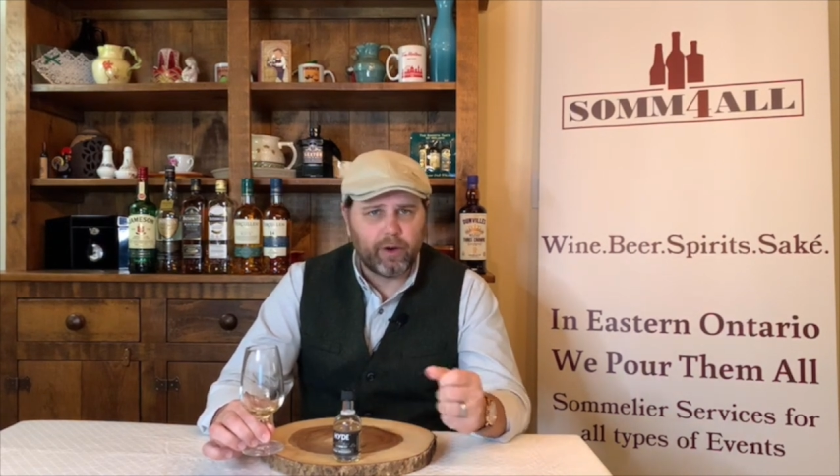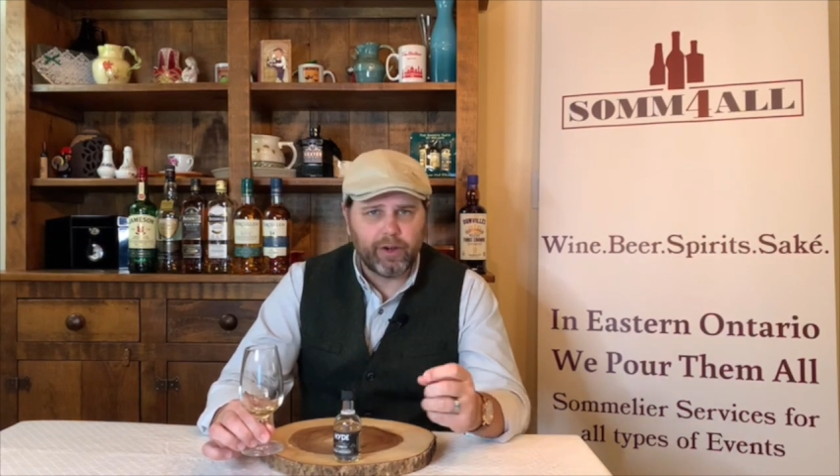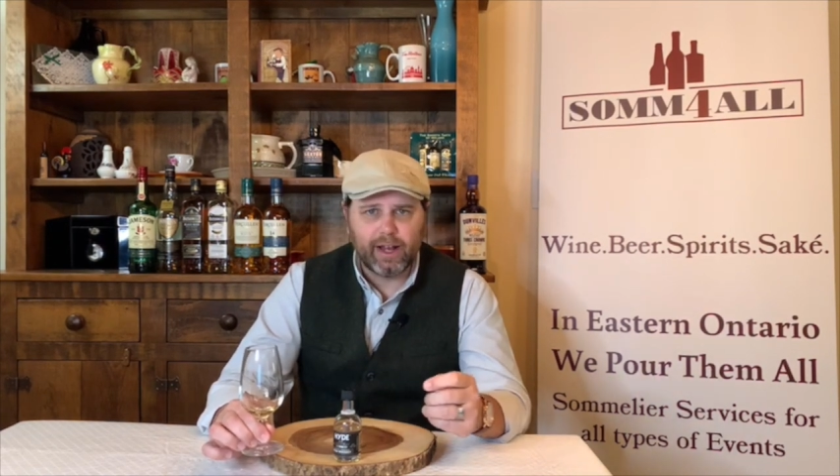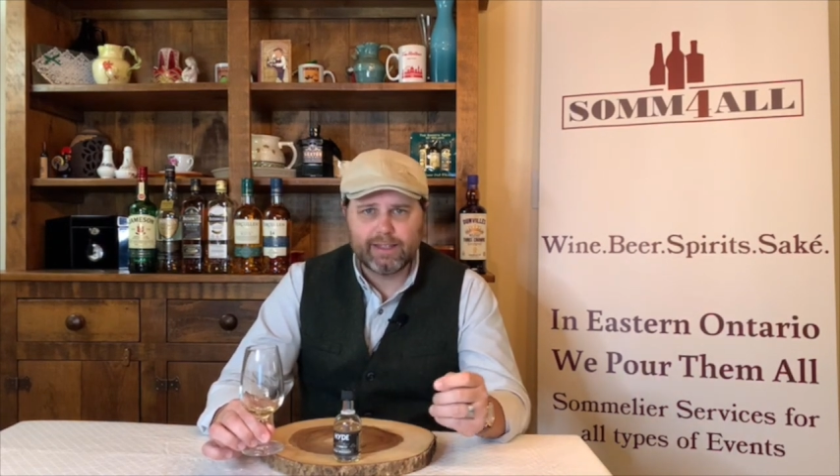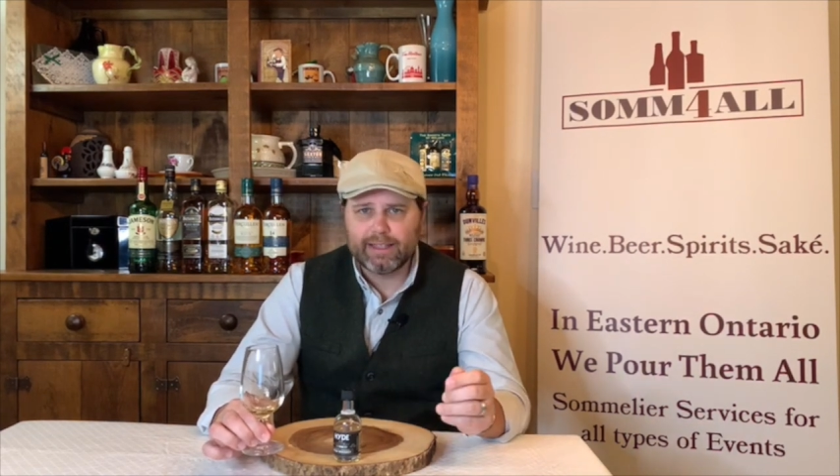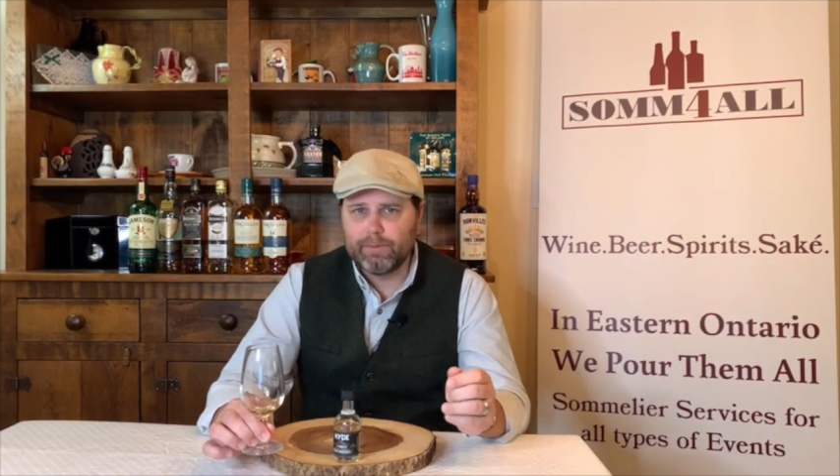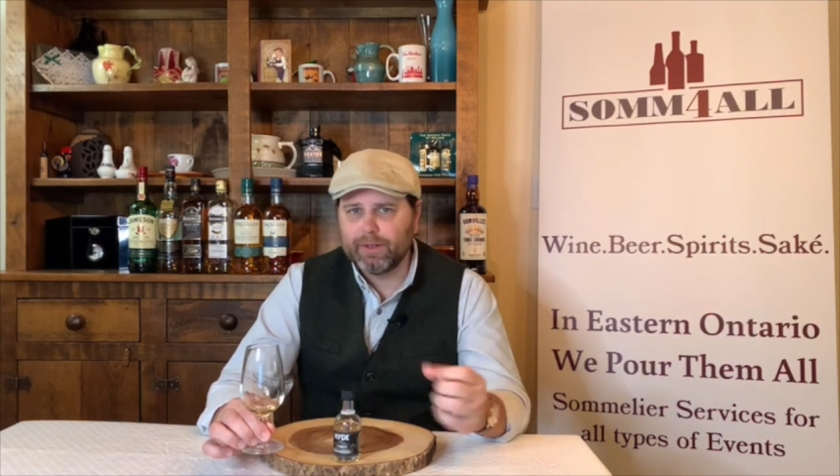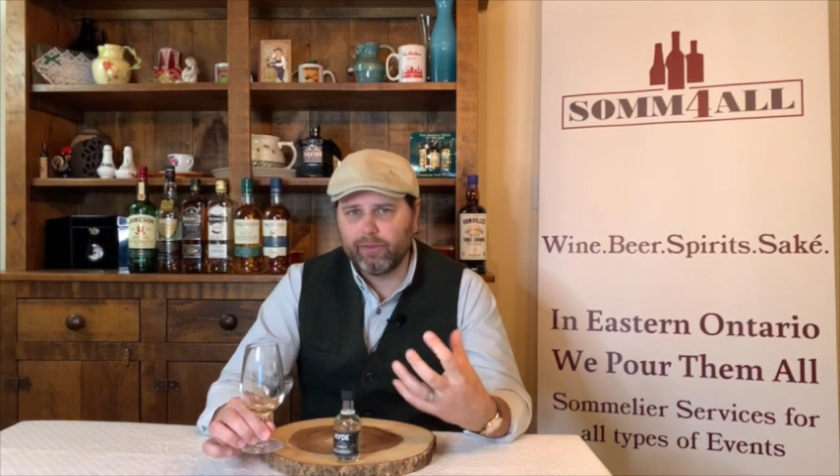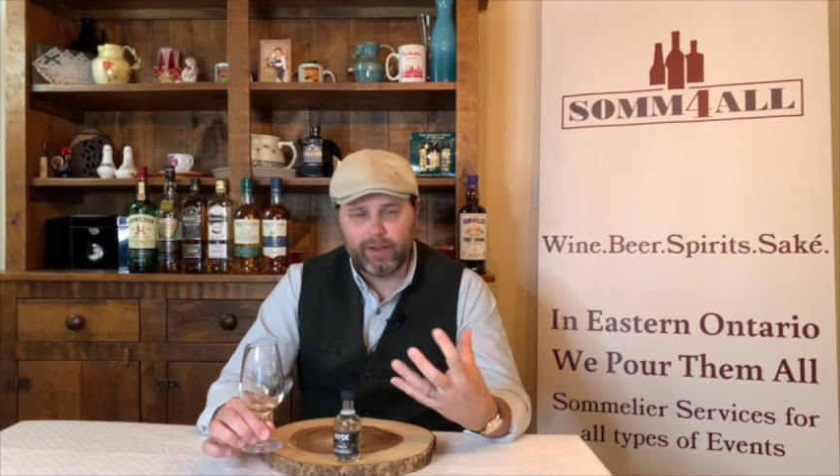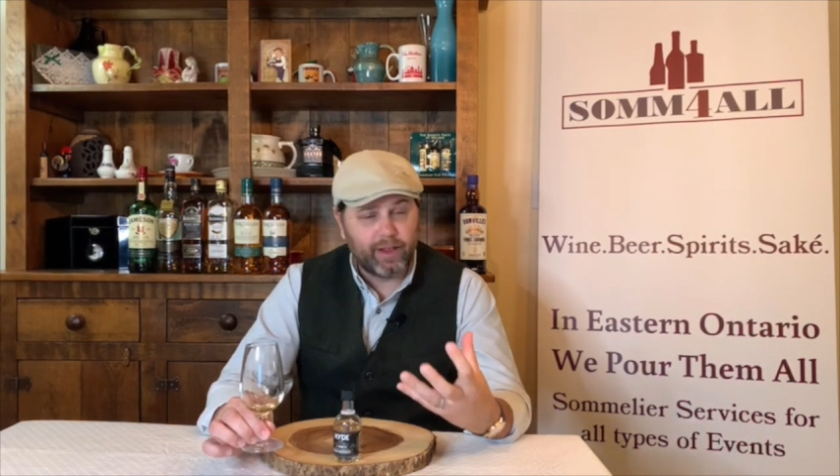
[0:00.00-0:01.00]
very nice,
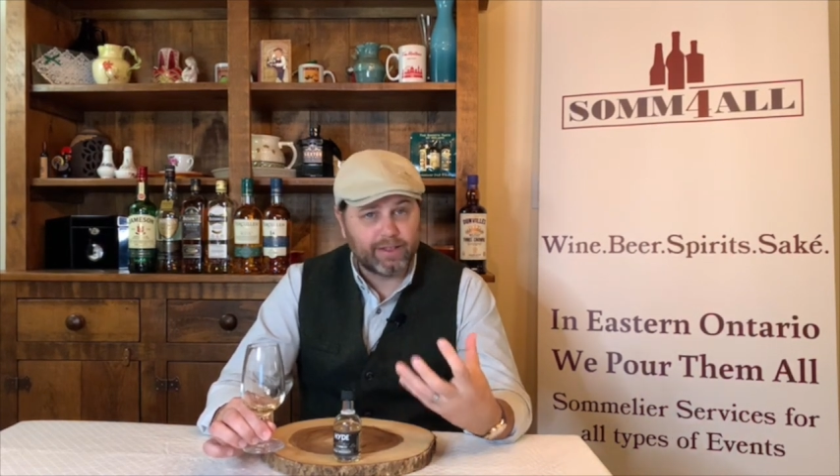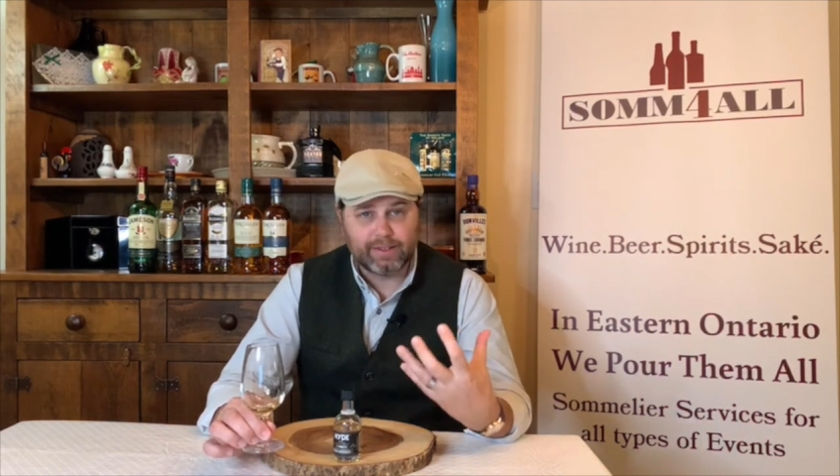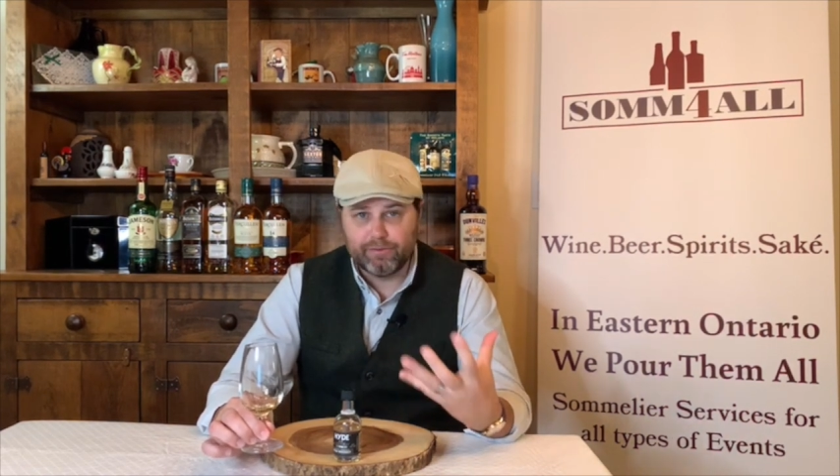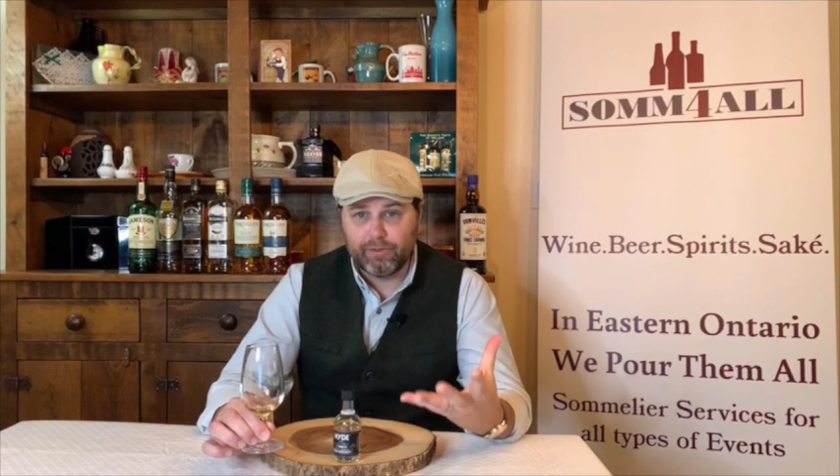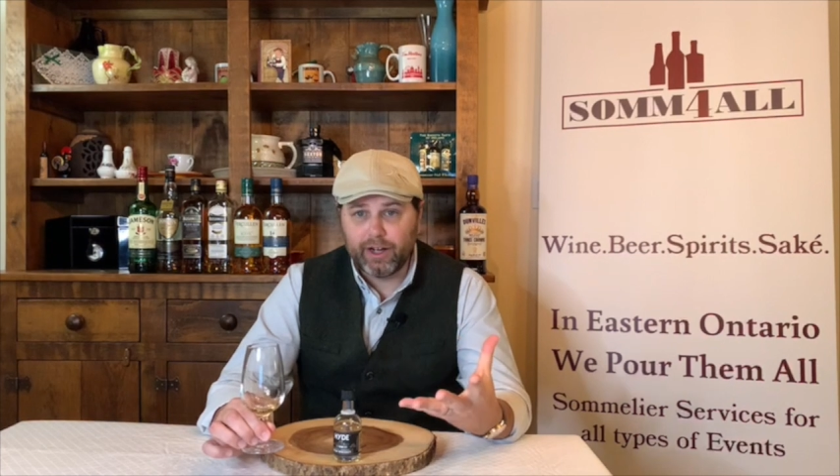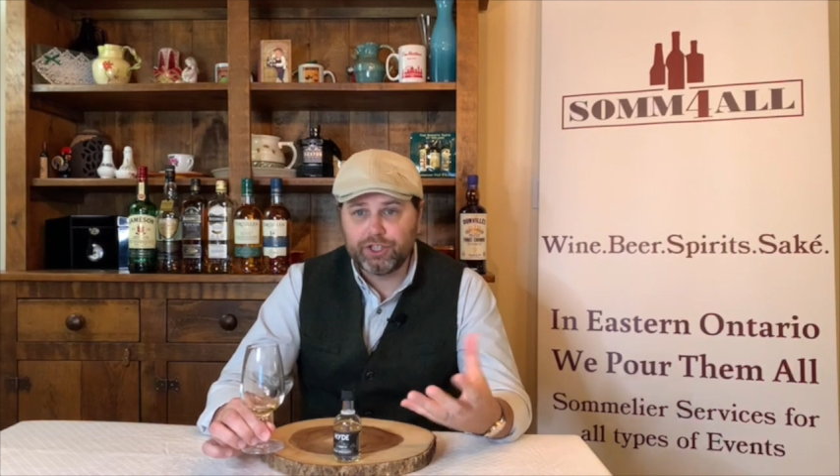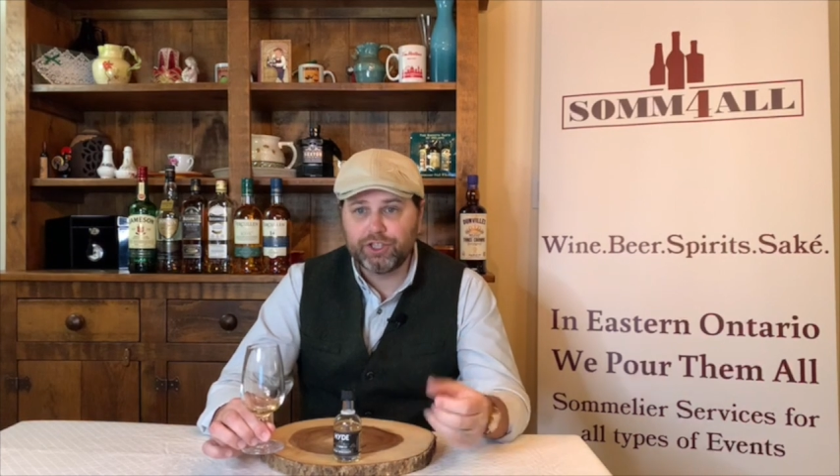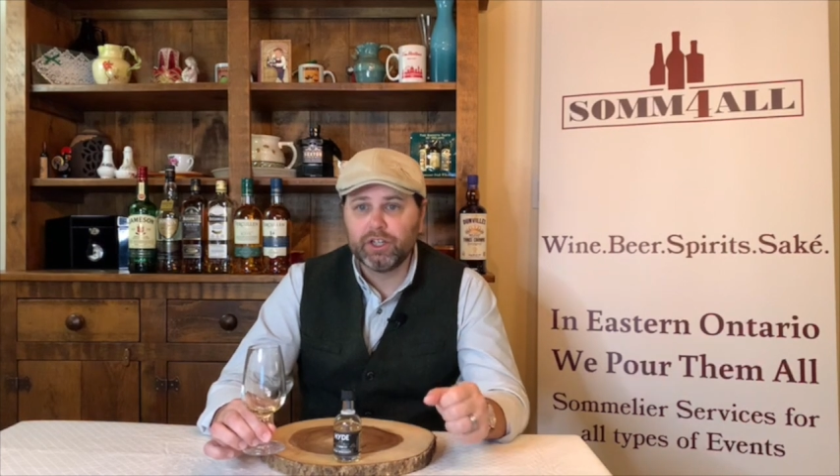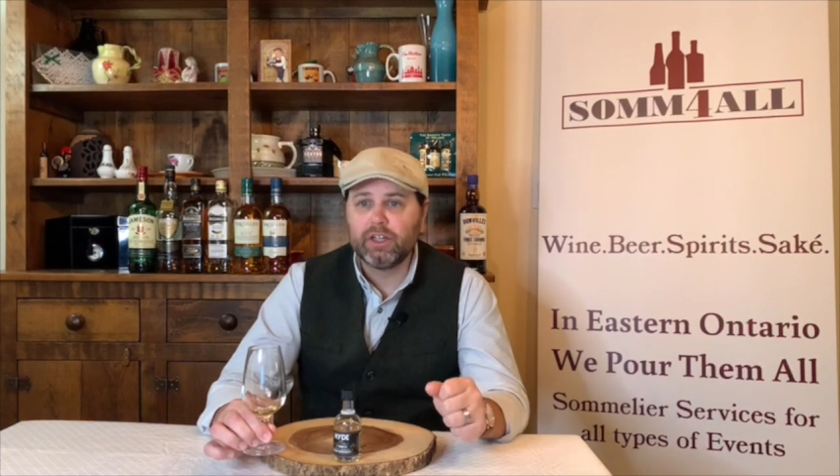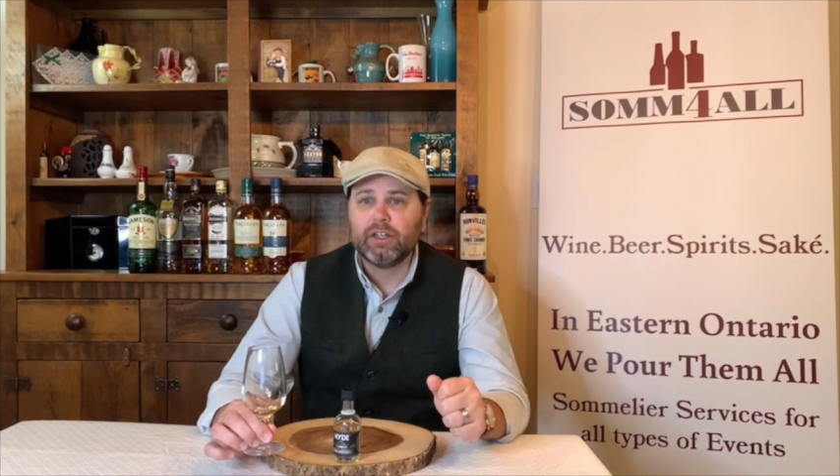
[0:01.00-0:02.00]
keeps everything nice and fresh.